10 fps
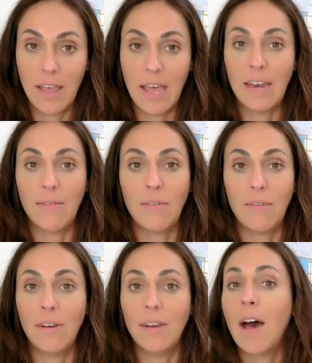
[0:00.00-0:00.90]
And if
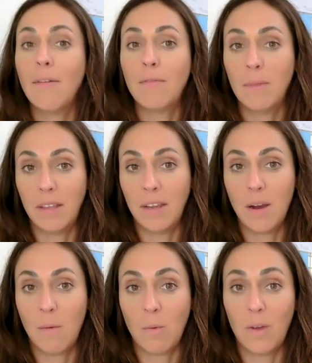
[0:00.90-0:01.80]
you're not
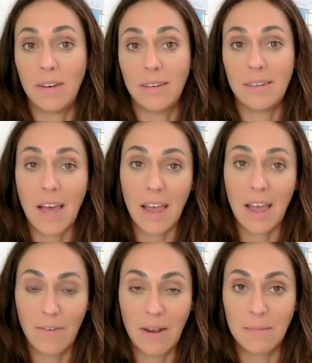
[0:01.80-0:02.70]
familiar with what
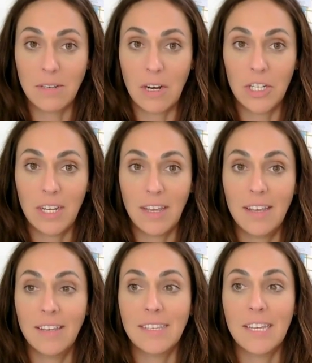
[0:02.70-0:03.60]
diaphragm stretching
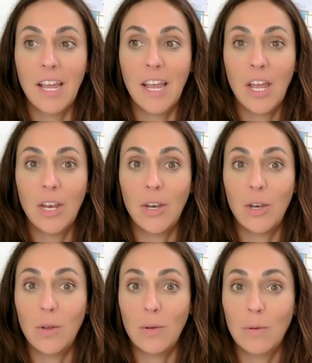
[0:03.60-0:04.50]
is,
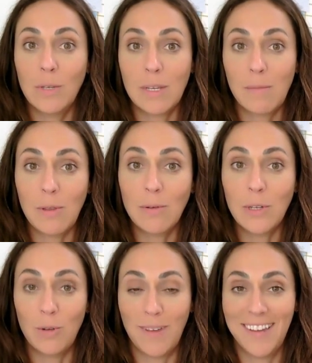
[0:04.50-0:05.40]
do some
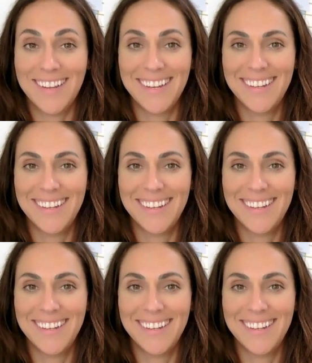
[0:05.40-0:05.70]
YouTubing,